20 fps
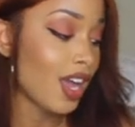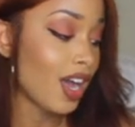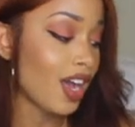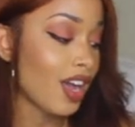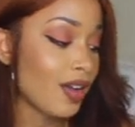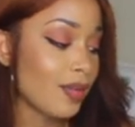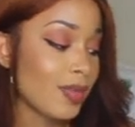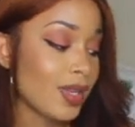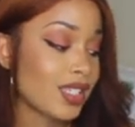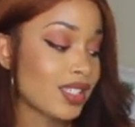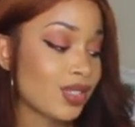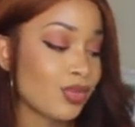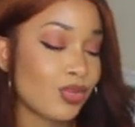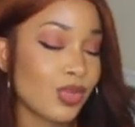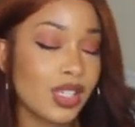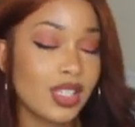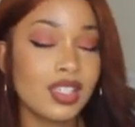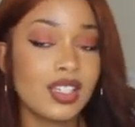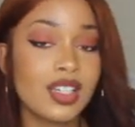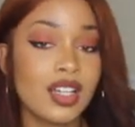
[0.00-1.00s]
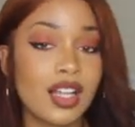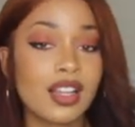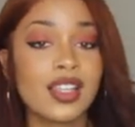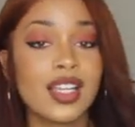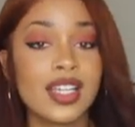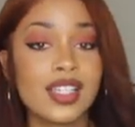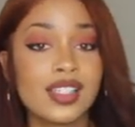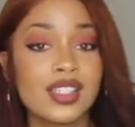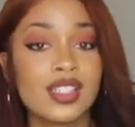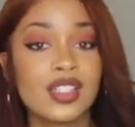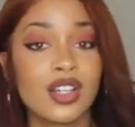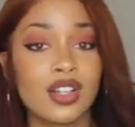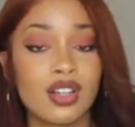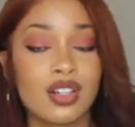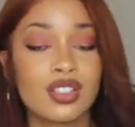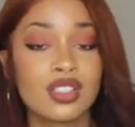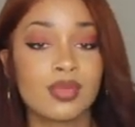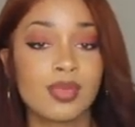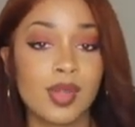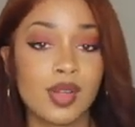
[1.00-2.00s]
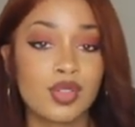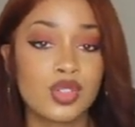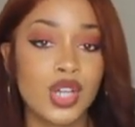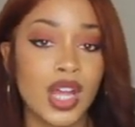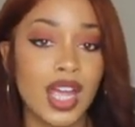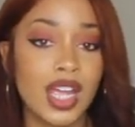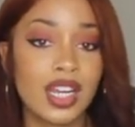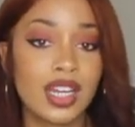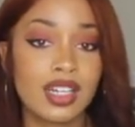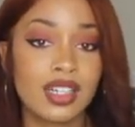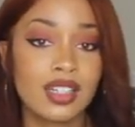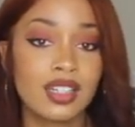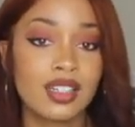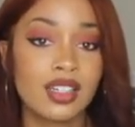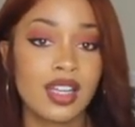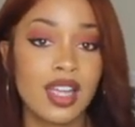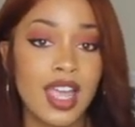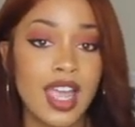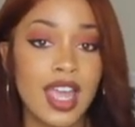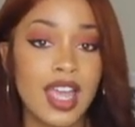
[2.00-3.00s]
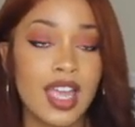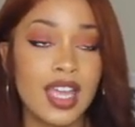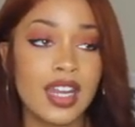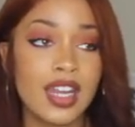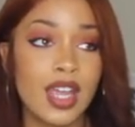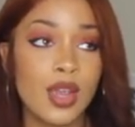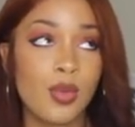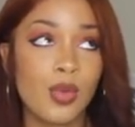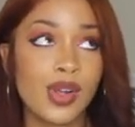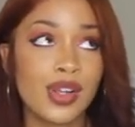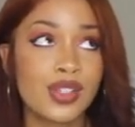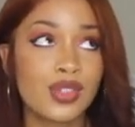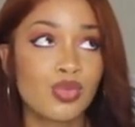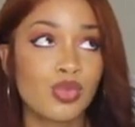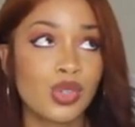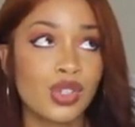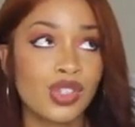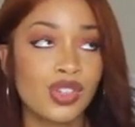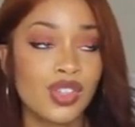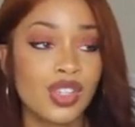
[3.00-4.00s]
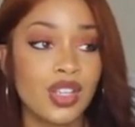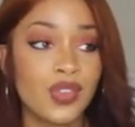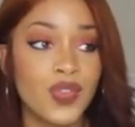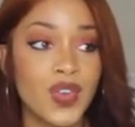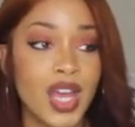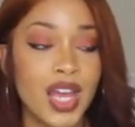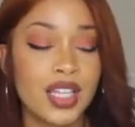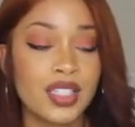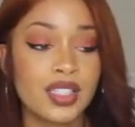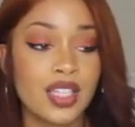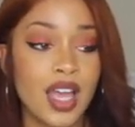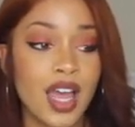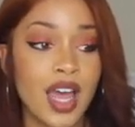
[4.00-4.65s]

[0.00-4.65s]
It's really a lazy girl's blow dryer and it works really, really fast.